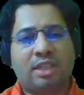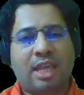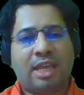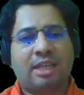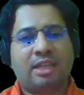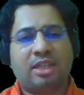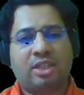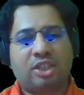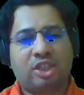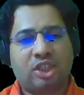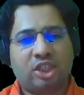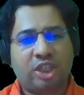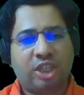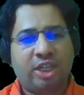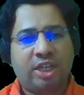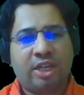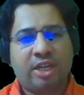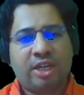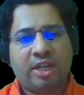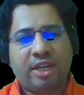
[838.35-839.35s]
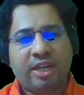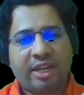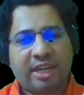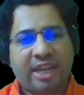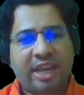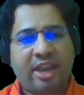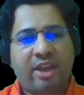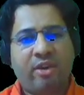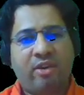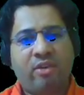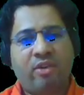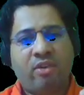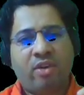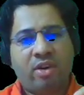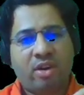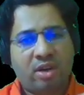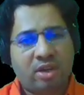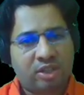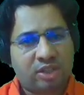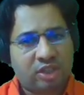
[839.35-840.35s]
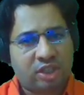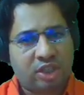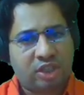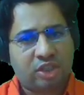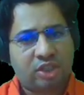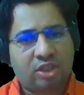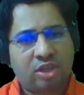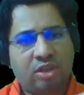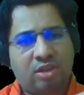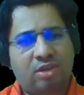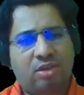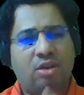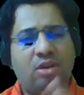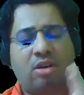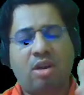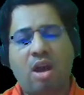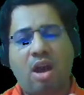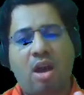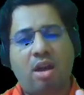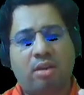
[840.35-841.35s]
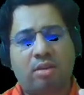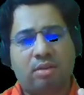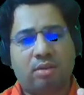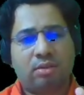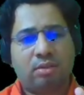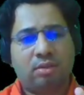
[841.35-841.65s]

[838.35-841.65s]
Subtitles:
like she gave her sister a car.